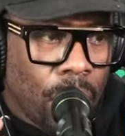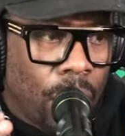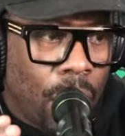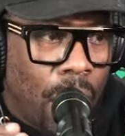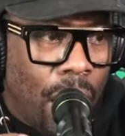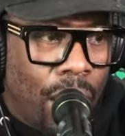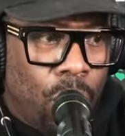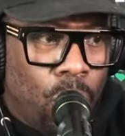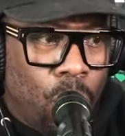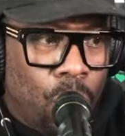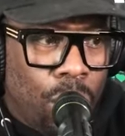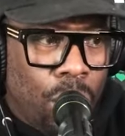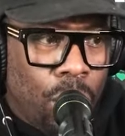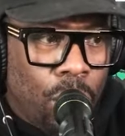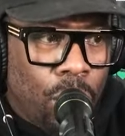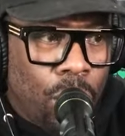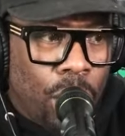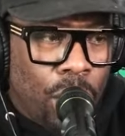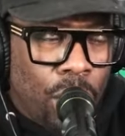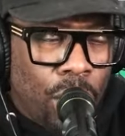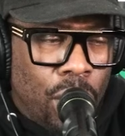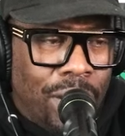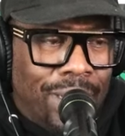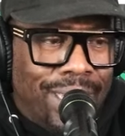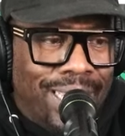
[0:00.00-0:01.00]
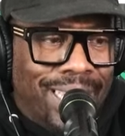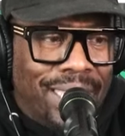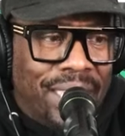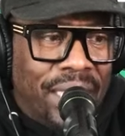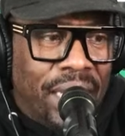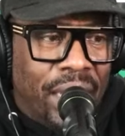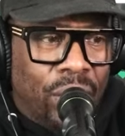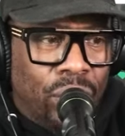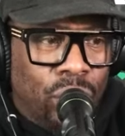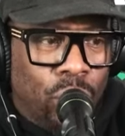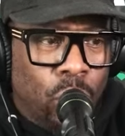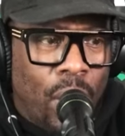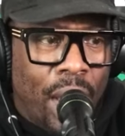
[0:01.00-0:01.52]
I don't want to the
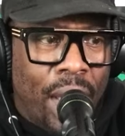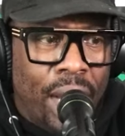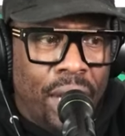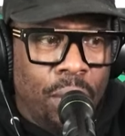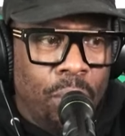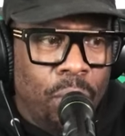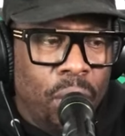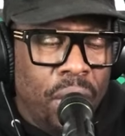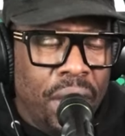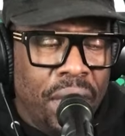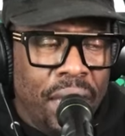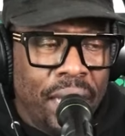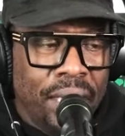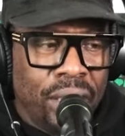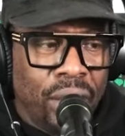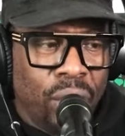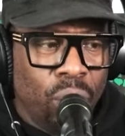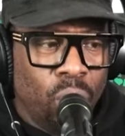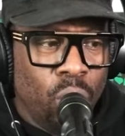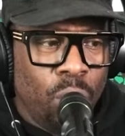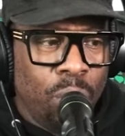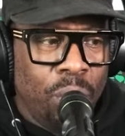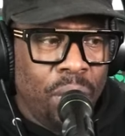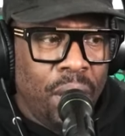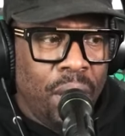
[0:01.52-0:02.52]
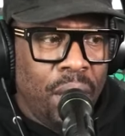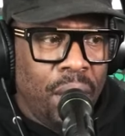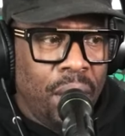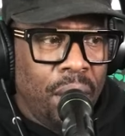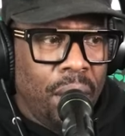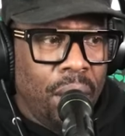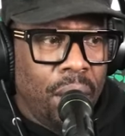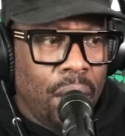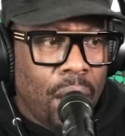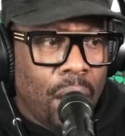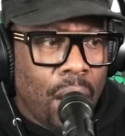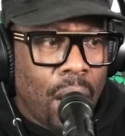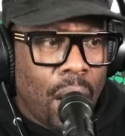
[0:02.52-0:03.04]
details so anybody gets incriminated.